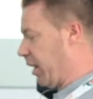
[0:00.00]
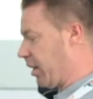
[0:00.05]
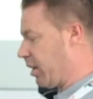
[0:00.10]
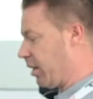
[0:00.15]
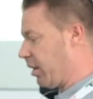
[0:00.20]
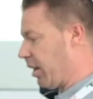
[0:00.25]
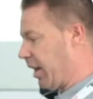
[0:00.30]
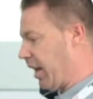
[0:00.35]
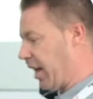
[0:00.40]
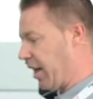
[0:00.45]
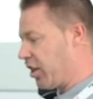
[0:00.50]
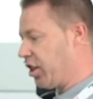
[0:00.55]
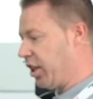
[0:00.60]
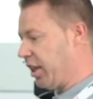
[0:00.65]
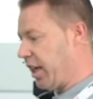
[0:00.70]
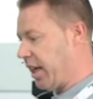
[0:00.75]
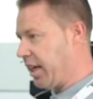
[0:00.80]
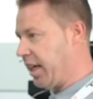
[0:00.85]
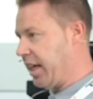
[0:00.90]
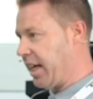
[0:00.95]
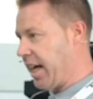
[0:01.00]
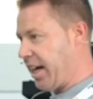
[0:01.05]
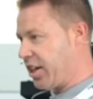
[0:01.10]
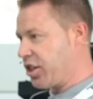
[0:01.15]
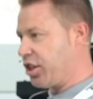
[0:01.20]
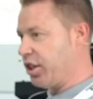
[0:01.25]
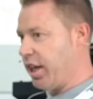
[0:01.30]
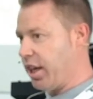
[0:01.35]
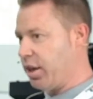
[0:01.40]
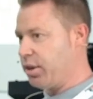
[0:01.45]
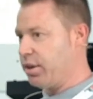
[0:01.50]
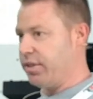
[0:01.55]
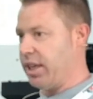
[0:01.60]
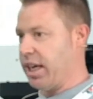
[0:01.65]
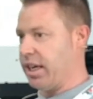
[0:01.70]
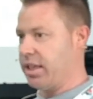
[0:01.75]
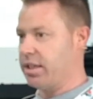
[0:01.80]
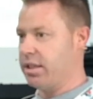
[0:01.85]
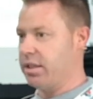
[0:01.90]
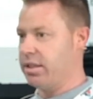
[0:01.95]
it, and actually getting an action out of
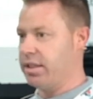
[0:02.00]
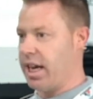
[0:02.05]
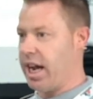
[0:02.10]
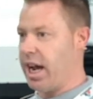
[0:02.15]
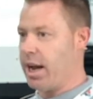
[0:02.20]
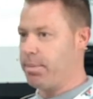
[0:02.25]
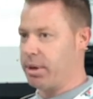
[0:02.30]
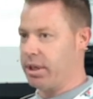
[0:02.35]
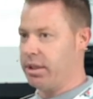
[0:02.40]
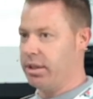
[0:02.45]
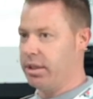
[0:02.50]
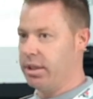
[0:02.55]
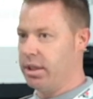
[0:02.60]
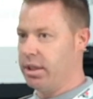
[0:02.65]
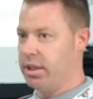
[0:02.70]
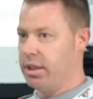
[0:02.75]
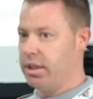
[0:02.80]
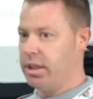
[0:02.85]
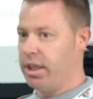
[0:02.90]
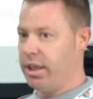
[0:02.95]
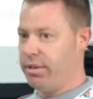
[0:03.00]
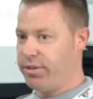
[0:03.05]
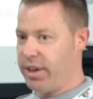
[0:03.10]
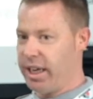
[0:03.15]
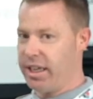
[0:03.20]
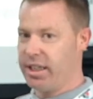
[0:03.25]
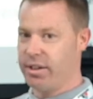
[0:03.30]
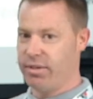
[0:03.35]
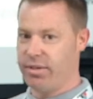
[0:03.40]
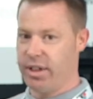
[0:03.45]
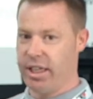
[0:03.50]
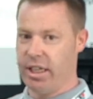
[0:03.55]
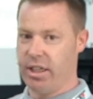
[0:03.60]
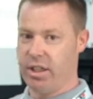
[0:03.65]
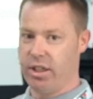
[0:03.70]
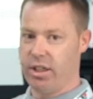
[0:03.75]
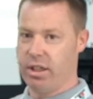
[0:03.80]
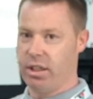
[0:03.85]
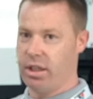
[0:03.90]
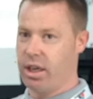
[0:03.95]
that to happen, he effectively
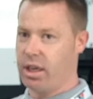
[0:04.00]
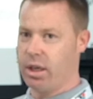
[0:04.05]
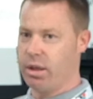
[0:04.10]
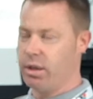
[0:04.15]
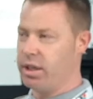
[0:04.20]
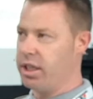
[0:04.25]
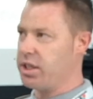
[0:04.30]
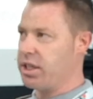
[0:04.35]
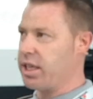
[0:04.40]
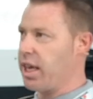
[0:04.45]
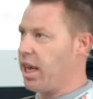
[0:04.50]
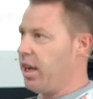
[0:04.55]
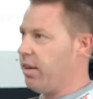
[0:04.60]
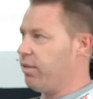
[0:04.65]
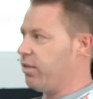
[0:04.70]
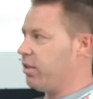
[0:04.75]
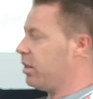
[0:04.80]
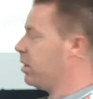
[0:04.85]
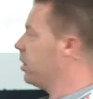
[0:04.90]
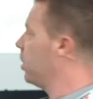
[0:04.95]
not only saved